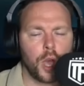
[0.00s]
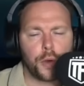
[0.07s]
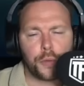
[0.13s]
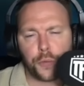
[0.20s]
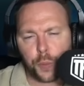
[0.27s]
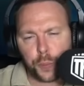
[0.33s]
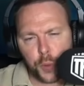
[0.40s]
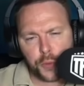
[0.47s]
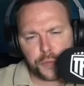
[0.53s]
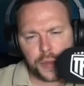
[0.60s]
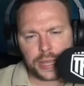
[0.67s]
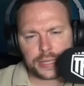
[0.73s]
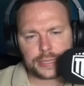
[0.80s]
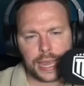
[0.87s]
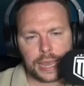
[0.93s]
Football
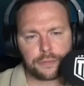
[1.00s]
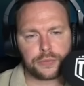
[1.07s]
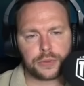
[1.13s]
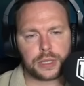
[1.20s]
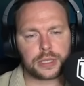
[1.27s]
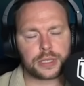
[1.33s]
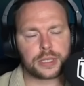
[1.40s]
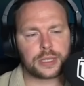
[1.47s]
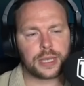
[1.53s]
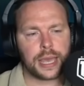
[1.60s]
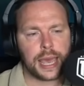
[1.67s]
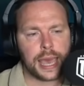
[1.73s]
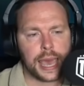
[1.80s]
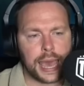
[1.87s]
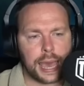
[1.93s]
fans have this
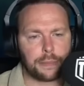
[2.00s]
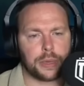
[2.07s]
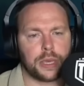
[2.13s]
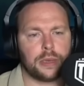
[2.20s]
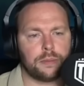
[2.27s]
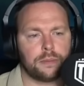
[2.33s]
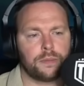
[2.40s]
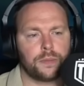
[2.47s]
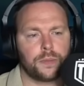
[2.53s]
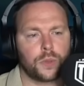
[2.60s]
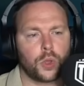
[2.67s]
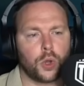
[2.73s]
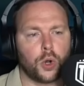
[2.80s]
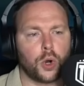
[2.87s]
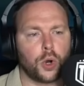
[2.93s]
habit
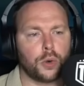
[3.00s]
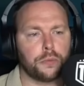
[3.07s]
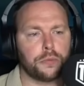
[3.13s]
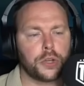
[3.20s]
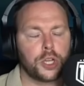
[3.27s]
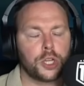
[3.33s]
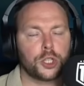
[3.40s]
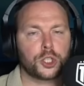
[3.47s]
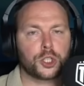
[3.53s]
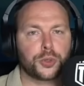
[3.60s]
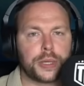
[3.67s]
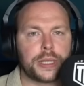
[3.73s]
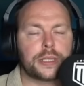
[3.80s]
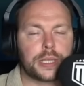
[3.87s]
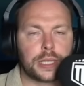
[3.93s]
of
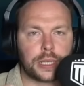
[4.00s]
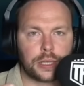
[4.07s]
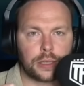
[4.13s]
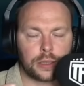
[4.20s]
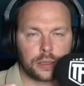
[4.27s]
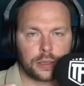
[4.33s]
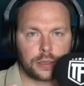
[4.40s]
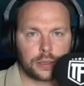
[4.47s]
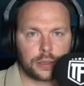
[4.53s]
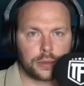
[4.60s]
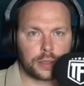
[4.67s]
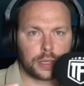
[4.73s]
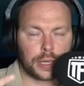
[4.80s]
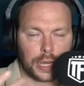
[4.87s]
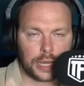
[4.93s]
treating
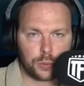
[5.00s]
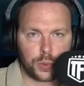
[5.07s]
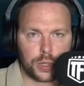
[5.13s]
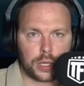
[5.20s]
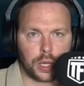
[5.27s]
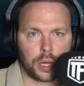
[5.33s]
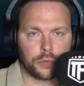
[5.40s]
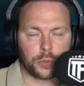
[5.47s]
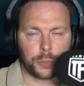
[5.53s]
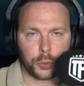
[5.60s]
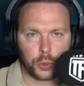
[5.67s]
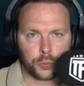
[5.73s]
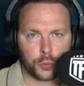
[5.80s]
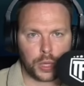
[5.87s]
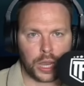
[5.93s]
the game we love, the
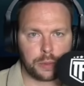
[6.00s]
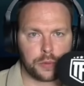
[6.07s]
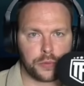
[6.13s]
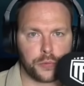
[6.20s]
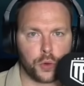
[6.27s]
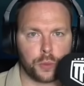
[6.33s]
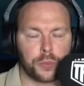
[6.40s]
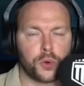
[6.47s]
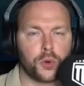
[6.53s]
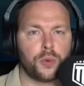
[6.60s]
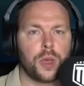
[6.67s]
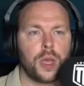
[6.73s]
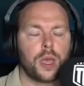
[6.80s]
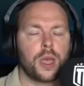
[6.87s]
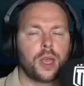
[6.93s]
beautiful game of
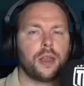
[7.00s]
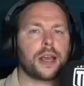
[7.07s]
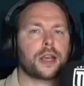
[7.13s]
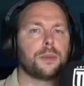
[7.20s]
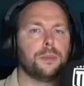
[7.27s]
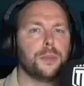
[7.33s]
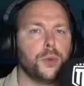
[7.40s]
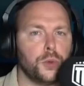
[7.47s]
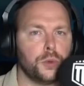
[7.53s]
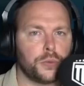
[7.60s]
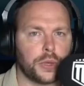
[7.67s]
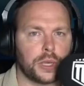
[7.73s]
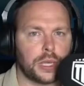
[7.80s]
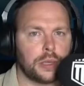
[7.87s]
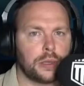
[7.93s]
football, like a
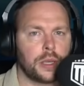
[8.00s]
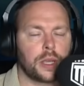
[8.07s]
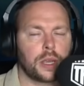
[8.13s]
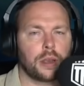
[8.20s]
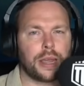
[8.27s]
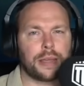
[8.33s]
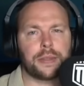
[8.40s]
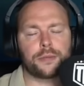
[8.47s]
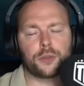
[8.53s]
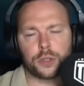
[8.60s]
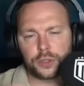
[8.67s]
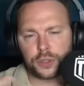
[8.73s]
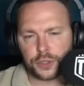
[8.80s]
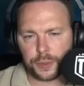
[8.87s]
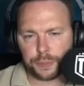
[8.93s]
movie, like they've
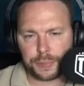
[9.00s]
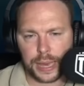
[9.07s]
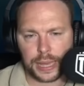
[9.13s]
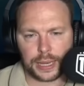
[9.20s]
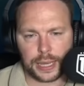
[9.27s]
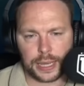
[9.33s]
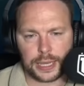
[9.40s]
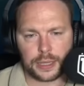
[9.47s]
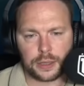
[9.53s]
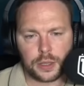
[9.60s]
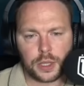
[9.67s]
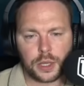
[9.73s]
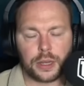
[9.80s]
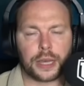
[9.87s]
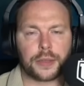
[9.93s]
gone to the ballet,
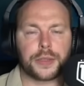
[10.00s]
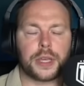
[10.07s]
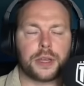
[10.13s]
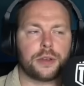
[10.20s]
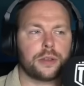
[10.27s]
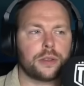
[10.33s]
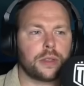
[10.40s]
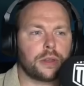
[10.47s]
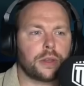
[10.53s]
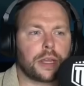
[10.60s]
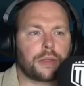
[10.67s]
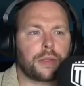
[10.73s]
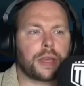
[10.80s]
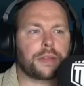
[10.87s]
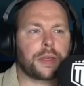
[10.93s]
like they're like,
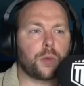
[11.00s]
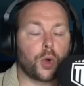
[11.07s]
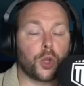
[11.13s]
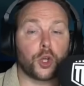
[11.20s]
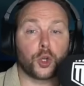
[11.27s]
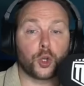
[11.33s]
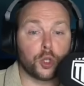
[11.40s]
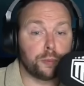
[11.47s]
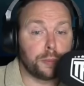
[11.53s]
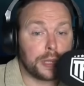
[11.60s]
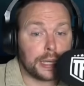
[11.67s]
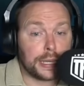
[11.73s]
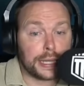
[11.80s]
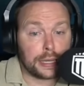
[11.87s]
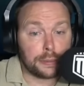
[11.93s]
like they want a good
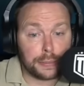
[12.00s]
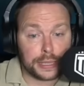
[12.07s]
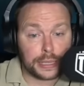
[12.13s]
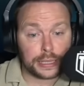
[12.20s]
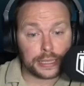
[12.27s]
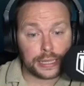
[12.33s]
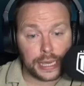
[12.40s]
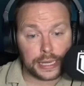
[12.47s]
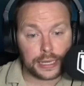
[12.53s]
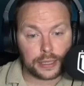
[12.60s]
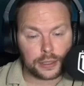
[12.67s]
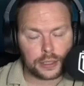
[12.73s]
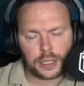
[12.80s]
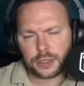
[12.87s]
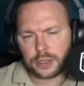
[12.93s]
beginning, a middle, and
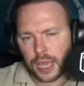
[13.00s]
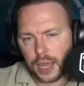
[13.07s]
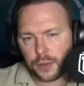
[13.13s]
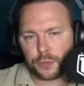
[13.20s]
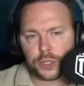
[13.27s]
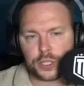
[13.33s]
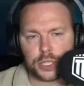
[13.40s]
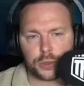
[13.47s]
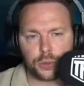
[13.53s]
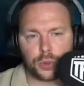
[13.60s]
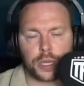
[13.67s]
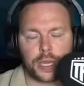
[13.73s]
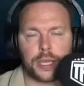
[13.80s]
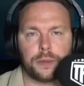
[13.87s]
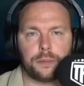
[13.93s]
end to every single
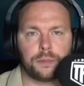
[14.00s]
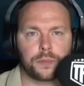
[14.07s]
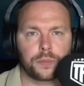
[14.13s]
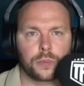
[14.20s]
game.